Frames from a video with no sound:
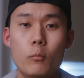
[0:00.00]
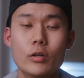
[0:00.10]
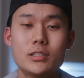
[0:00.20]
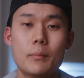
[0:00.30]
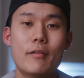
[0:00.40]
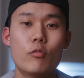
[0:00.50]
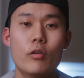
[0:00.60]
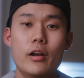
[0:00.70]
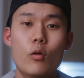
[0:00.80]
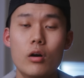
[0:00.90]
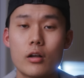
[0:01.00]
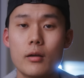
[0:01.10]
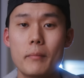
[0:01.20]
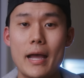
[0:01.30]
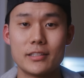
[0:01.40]
What's up, everyone?
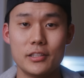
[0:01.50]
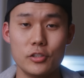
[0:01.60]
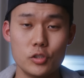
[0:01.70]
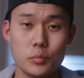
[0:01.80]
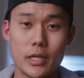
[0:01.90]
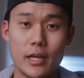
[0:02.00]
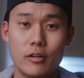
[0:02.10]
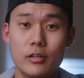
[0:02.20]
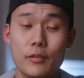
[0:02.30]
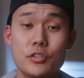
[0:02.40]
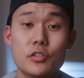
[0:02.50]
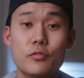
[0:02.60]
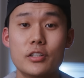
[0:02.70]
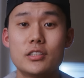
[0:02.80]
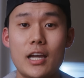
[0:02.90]
Welcome back to the YouTube channel. If it's your
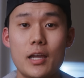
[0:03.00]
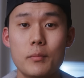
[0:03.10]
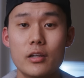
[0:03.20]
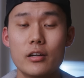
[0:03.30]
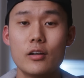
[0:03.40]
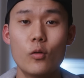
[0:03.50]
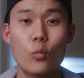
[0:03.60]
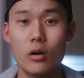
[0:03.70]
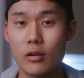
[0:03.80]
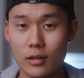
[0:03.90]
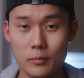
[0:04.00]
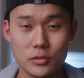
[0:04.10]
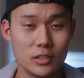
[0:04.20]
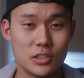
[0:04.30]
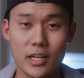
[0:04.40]
first time here, welcome
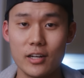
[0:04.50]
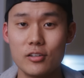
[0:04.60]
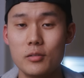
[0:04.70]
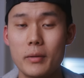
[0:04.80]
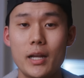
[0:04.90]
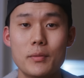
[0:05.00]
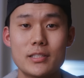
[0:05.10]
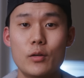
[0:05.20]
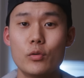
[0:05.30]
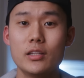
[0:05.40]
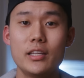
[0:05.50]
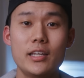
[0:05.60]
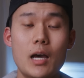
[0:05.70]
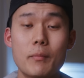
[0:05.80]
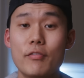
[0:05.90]
to the channel. My name is Edward
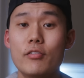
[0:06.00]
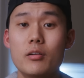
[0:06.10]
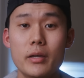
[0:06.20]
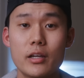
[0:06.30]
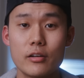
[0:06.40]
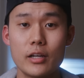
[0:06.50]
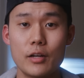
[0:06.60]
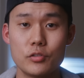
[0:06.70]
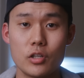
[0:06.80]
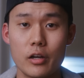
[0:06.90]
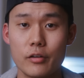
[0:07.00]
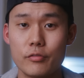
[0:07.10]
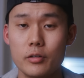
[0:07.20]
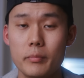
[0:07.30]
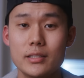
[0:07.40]
Lee. I'm a filmmaker and
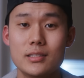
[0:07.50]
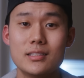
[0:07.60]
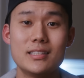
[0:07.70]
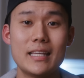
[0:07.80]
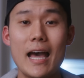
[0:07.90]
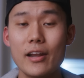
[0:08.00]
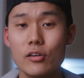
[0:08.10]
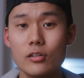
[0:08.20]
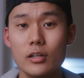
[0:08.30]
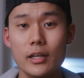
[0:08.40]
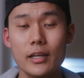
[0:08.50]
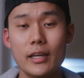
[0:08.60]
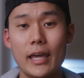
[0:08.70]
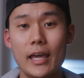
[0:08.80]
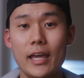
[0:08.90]
photographer based in Seattle.
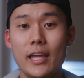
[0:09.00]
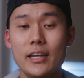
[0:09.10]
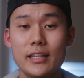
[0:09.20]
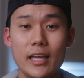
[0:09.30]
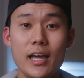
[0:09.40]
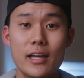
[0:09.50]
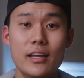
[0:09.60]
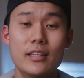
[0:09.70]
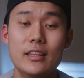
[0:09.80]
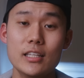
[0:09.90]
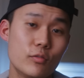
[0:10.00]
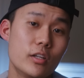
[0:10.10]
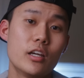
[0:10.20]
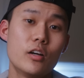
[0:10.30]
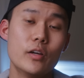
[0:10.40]
And yeah, this
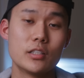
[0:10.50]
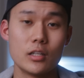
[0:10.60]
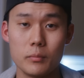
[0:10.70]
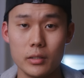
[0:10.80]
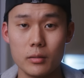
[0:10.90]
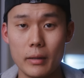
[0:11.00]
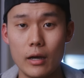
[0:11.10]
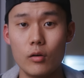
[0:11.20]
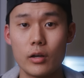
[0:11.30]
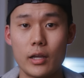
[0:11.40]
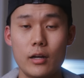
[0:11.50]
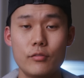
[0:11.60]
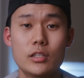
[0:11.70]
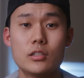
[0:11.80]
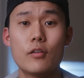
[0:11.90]
video is gonna be about kind of this